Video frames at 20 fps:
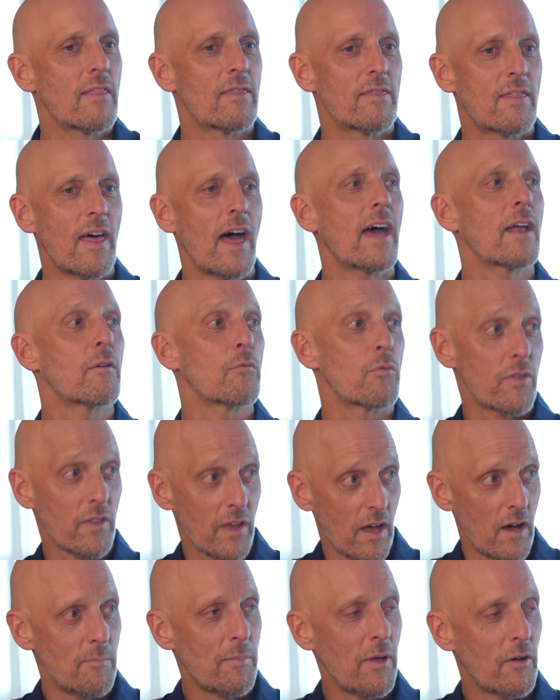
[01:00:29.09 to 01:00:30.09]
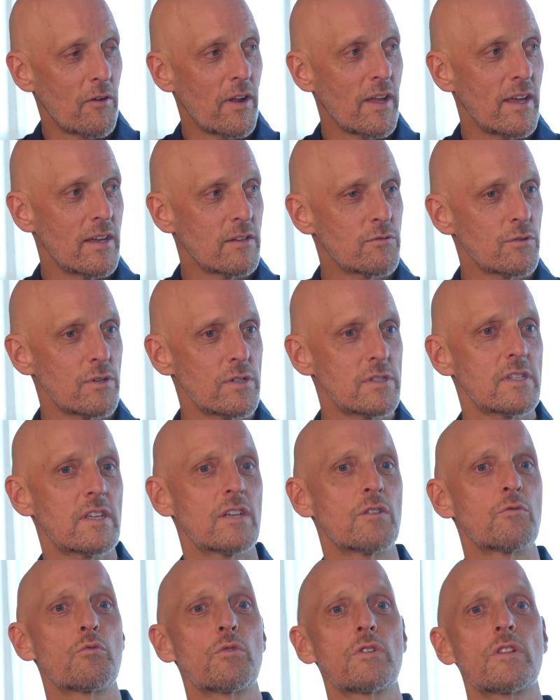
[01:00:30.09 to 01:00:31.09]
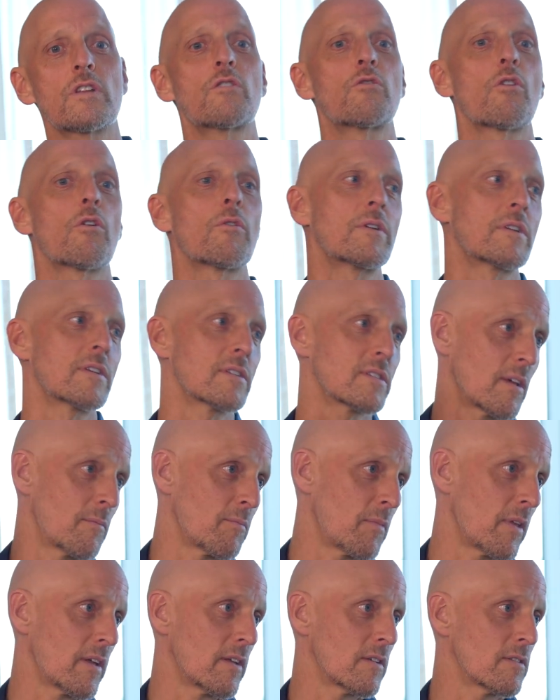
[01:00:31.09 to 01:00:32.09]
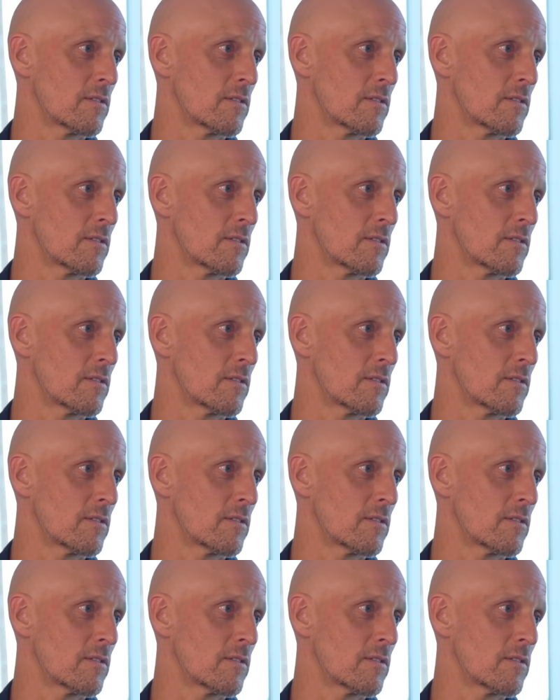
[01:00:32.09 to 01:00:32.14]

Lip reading: That, with compounding interest, can really grow into something.